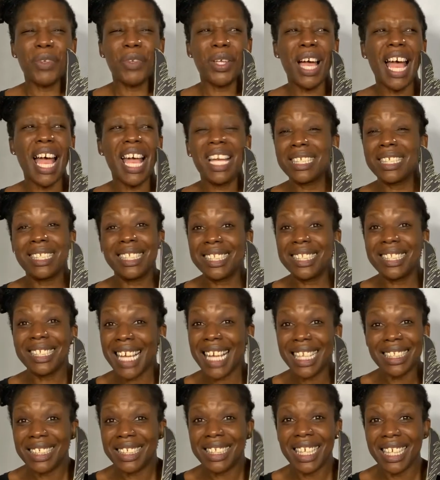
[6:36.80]

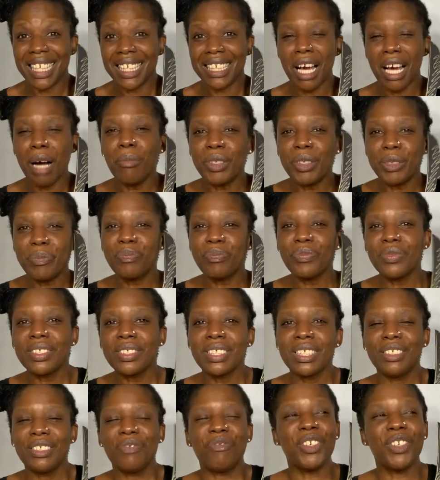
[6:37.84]
ecstatic. Come on.
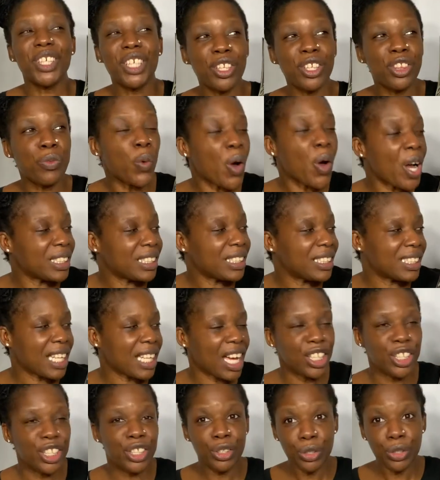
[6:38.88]
Think of words that
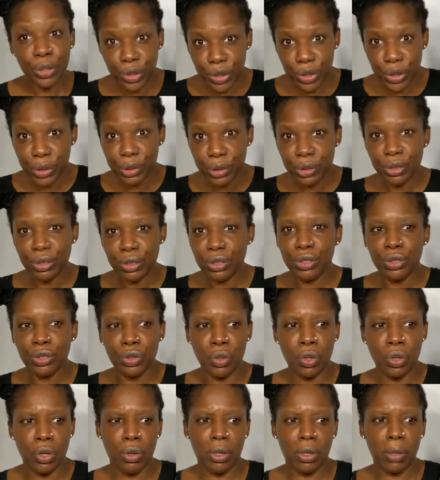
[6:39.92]
you use,
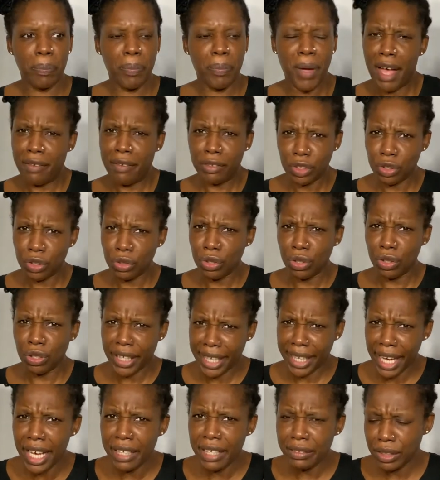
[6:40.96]
your parents or your
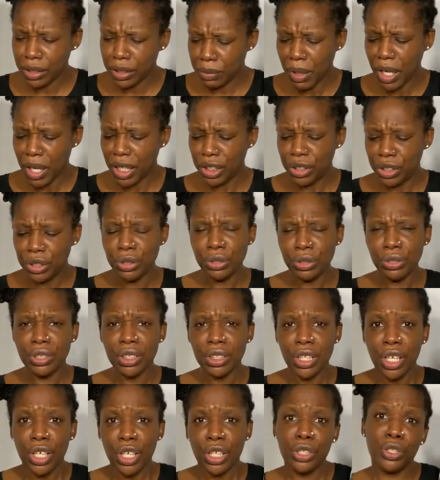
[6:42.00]
carers might use,
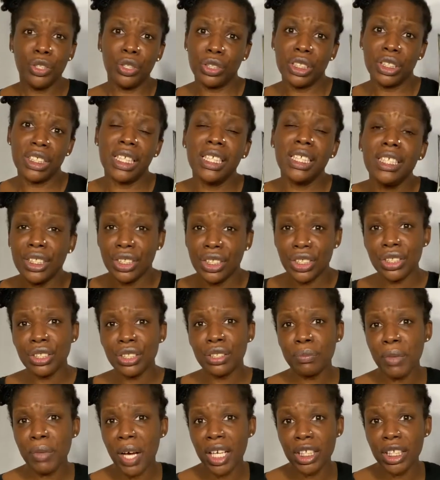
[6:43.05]
your teachers
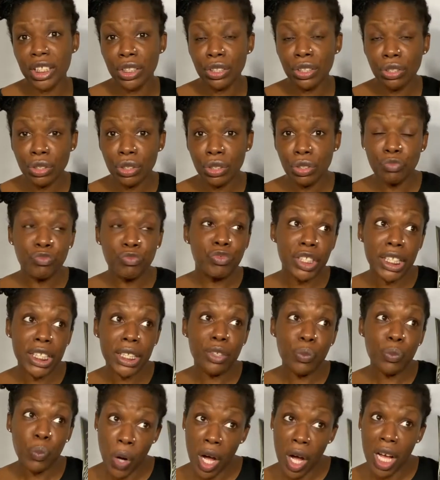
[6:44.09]
might use,
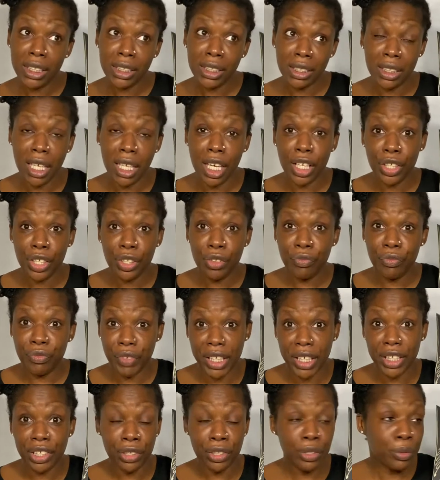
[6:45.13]
words that you've read
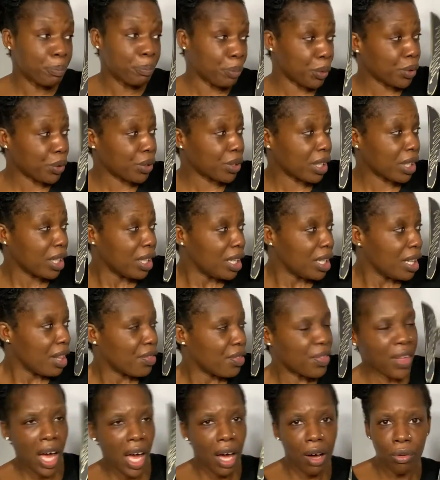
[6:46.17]
in a book
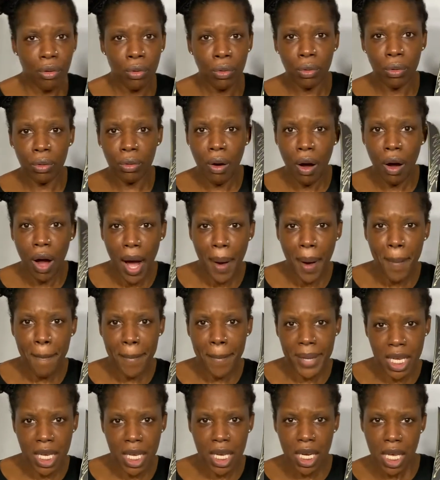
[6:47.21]
that all
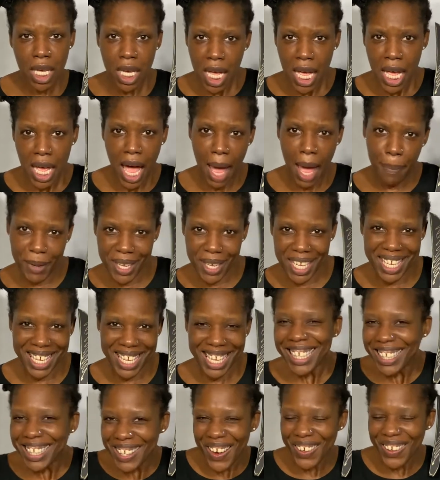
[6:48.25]
mean happy.
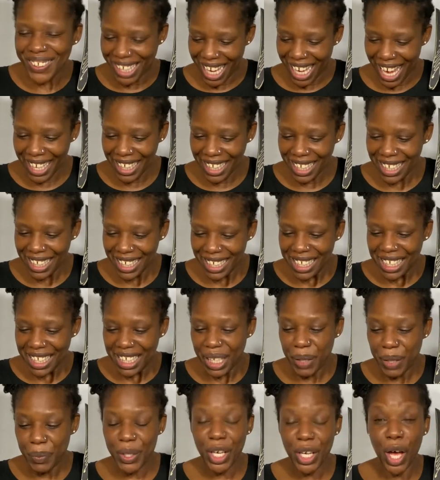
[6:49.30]
Okay? Here
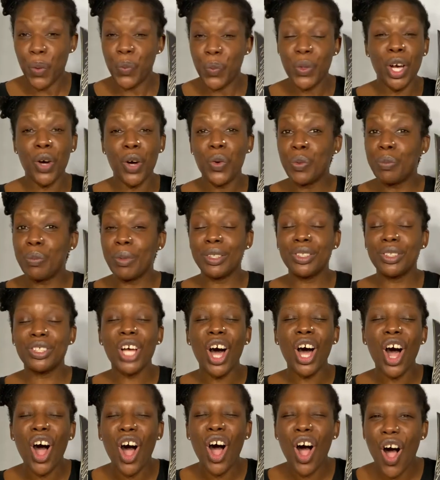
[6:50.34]
we go. We are almost
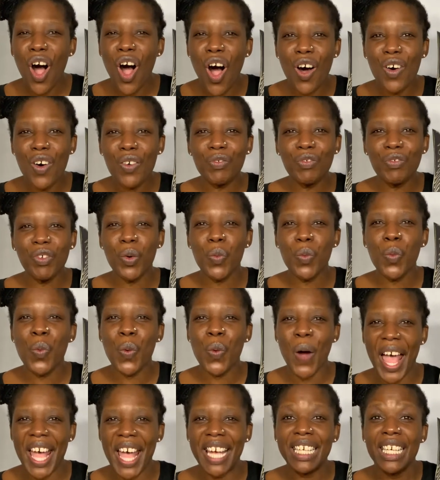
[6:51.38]

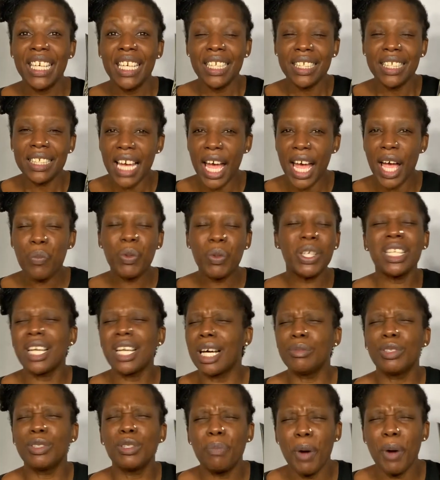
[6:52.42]
halfway. Yeah, when it comes
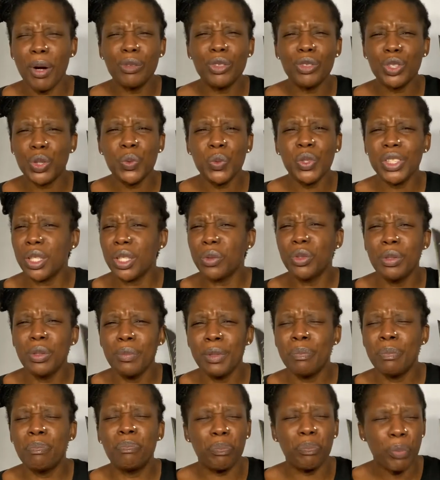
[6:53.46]
to poetry, we don't want to be
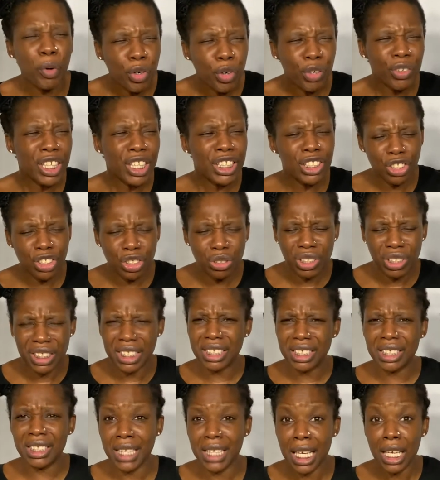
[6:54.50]
boring and use the
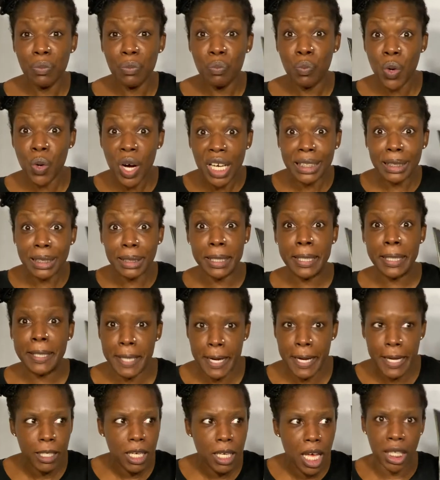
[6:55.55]
same words
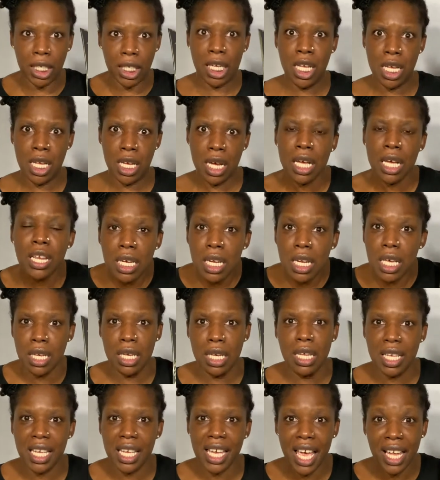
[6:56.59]
again and again and
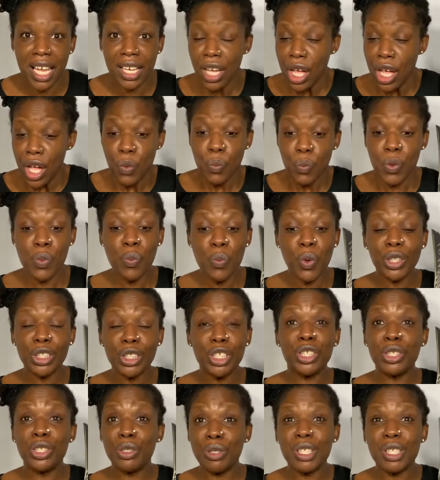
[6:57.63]
again. We want to
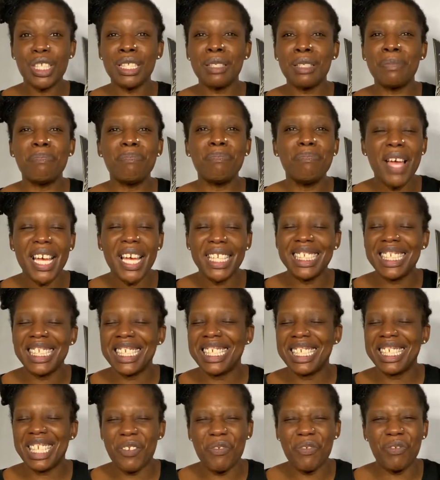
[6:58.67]
use as many
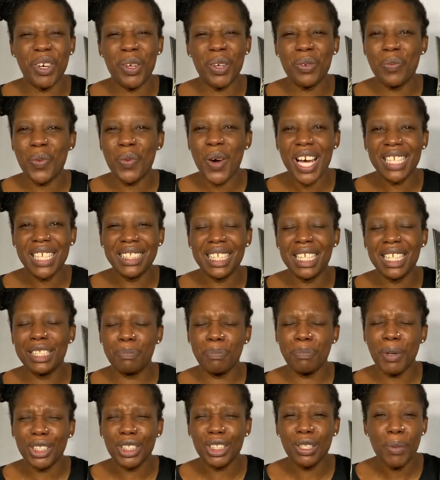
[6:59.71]
different words as
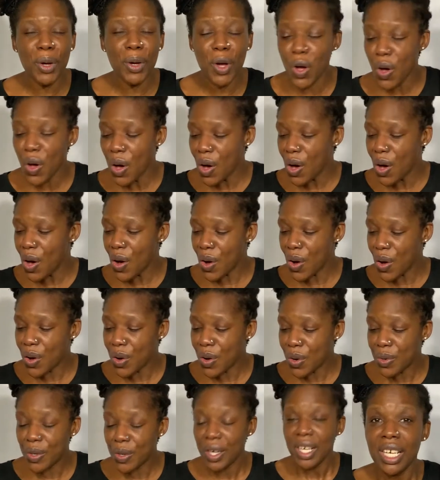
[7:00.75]

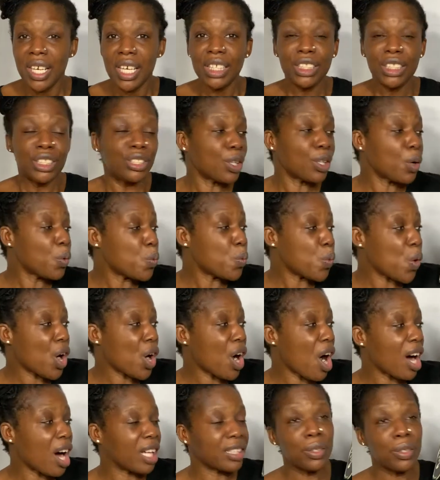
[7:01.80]
possible. So what
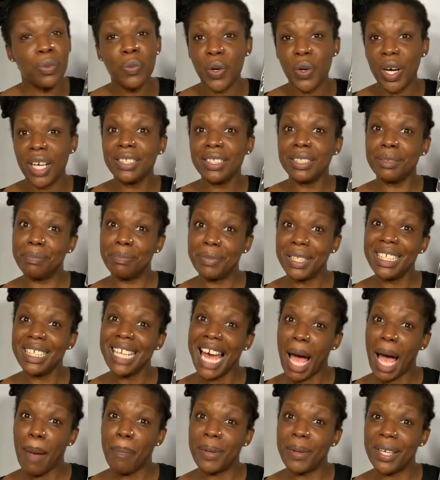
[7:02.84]
other words mean
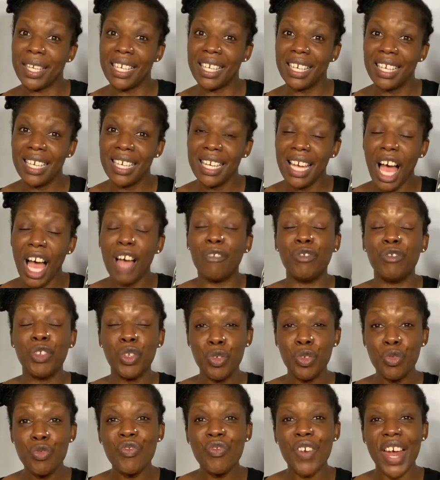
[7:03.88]
happy? Have
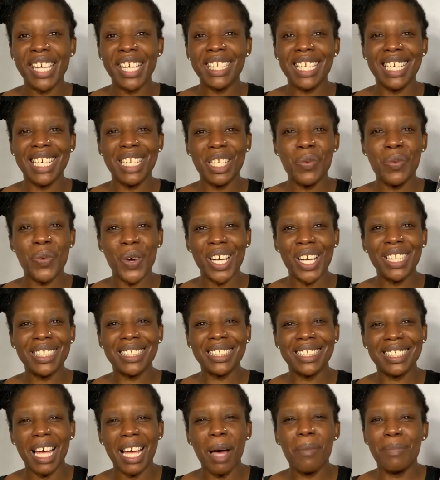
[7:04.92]
you read any words
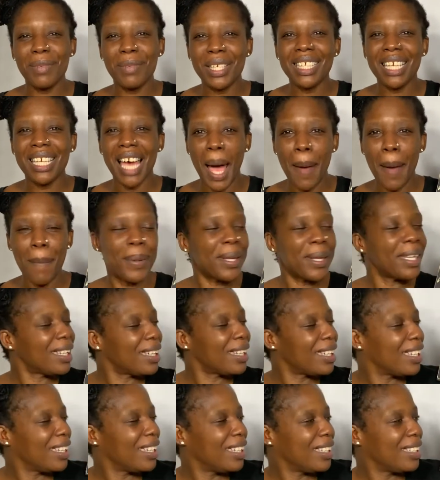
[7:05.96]
that mean happy?
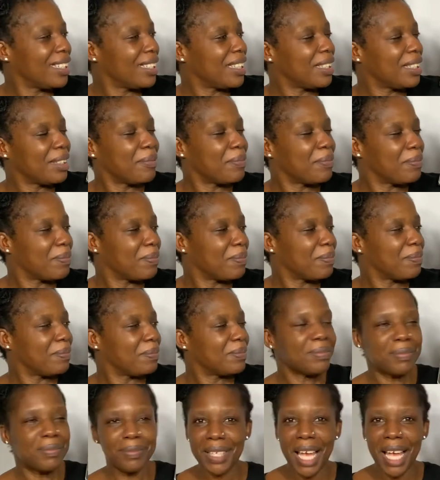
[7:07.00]

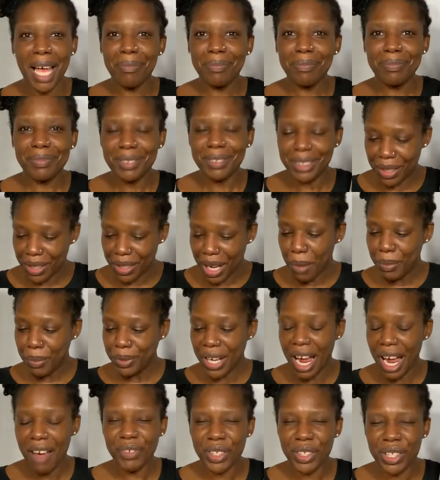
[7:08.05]
Yeah, so come on,
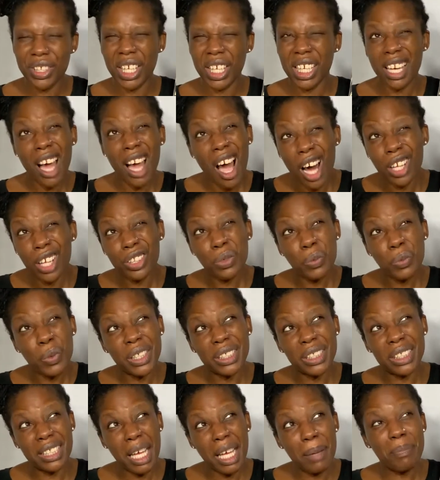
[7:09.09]
have a think. Other words
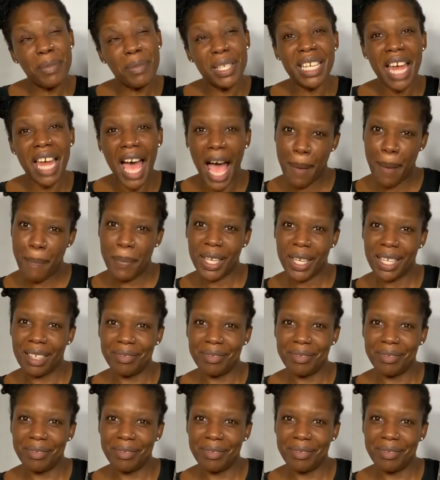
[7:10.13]
that mean happy.